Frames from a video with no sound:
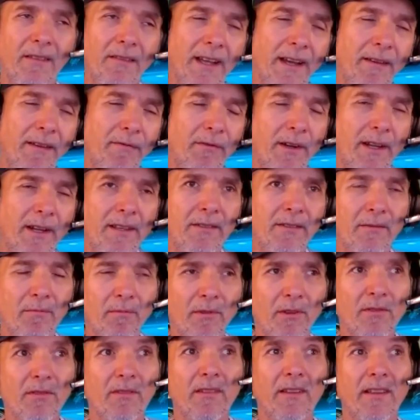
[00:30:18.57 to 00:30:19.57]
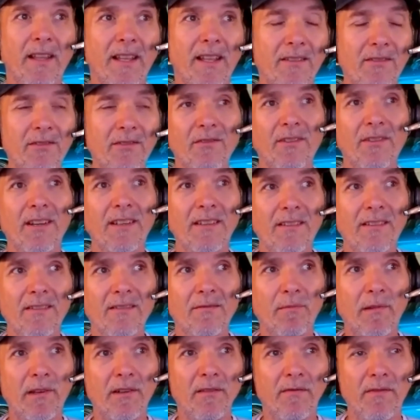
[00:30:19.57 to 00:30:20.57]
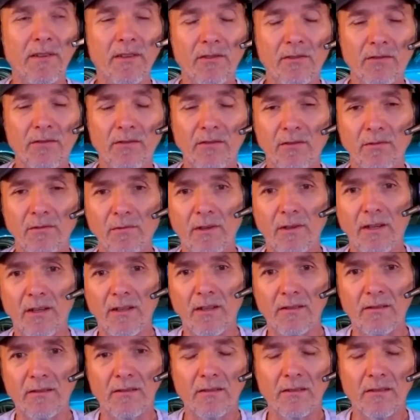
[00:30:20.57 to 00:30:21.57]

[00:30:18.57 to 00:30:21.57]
I've read supposedly that stress is beneficial as well.